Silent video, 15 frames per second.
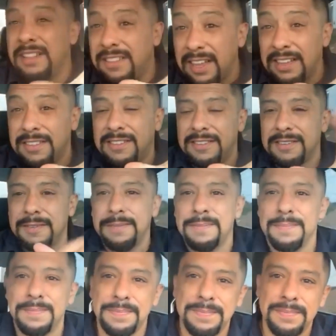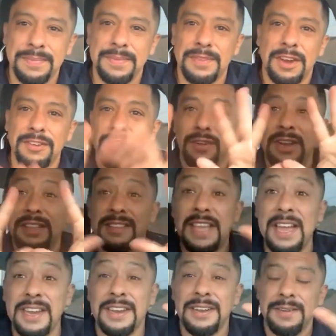tents. There's only
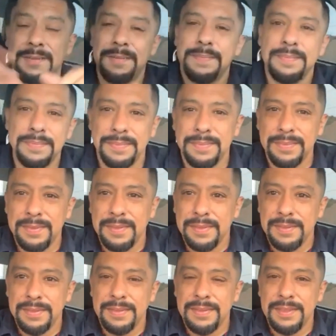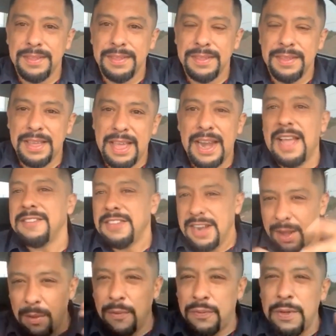10. And I said,
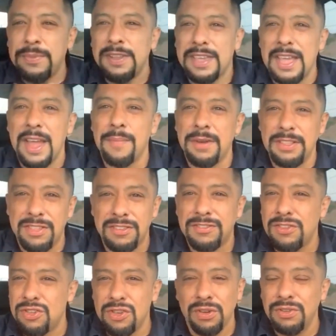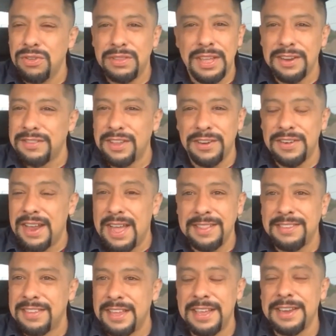I will flip the camera just to show you that they're
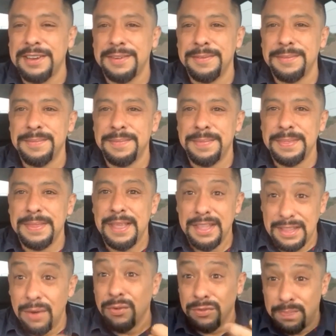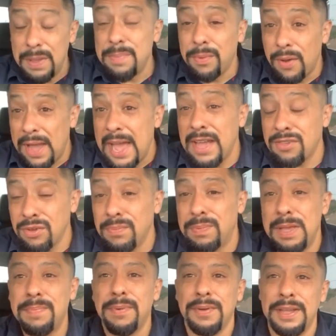not 10. And there was people, actual
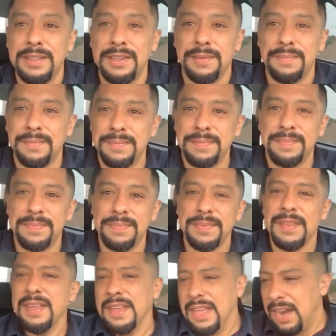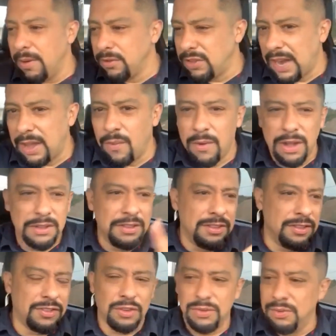people in them. And I was like,
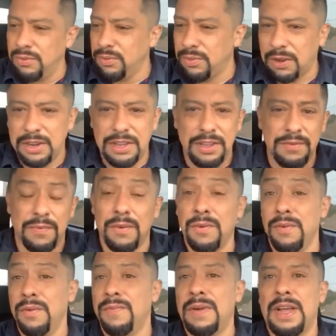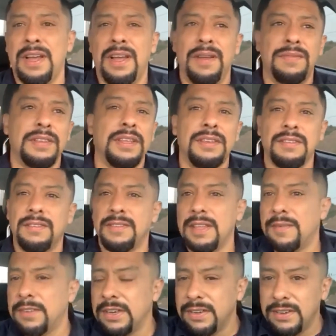1, 2, 3, 4, 5, 6,
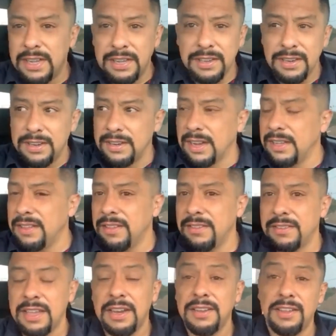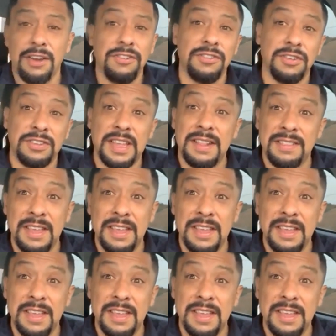7, 8, 9, 10. There's your 10